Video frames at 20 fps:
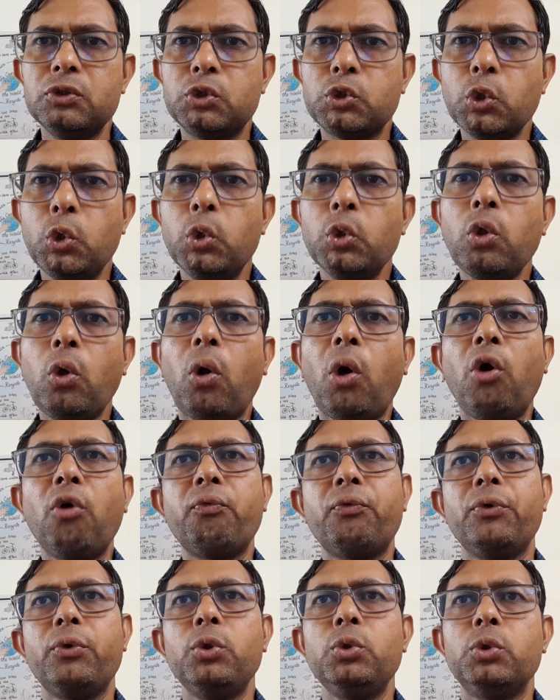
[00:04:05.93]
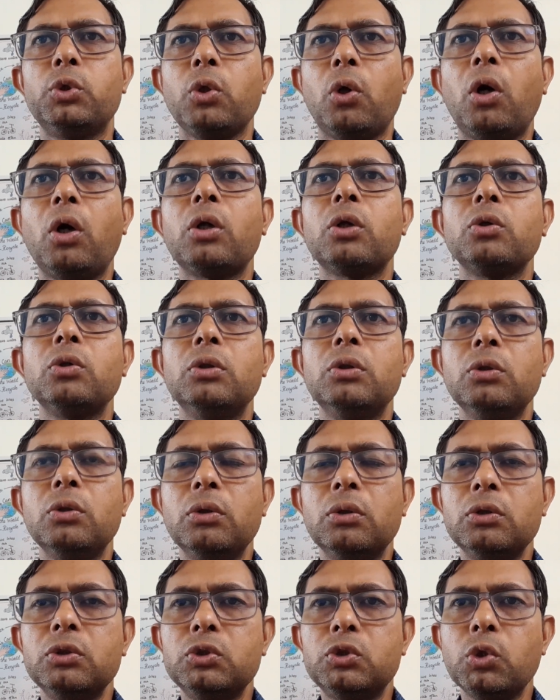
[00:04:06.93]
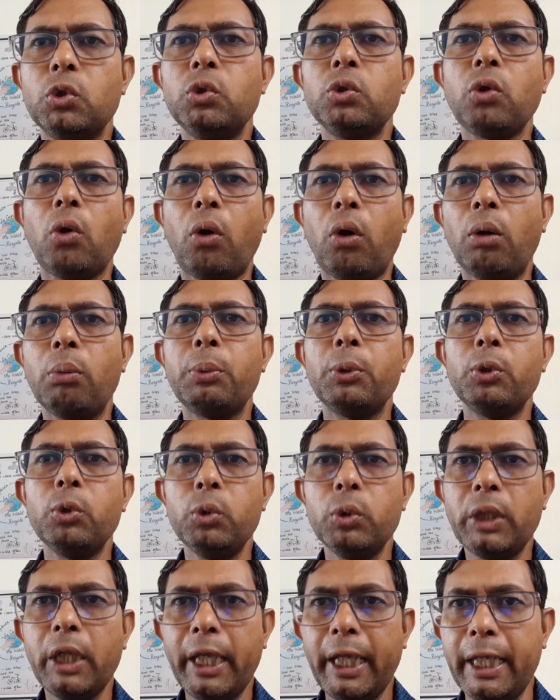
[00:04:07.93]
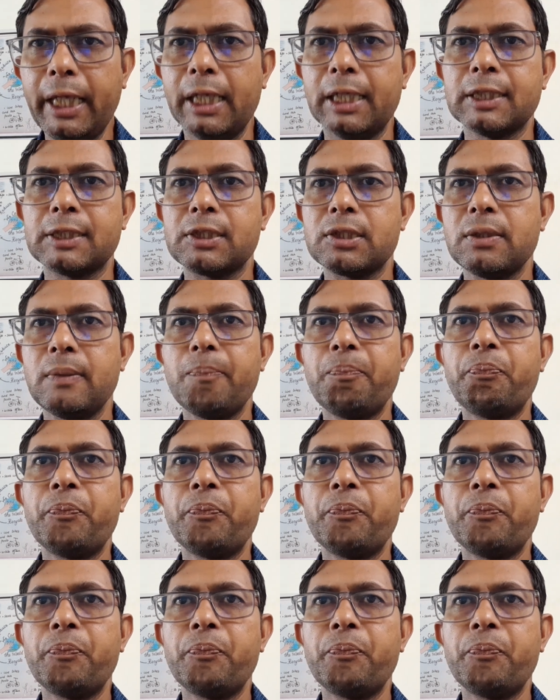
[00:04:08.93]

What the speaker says: zone of root or zone of root hairs.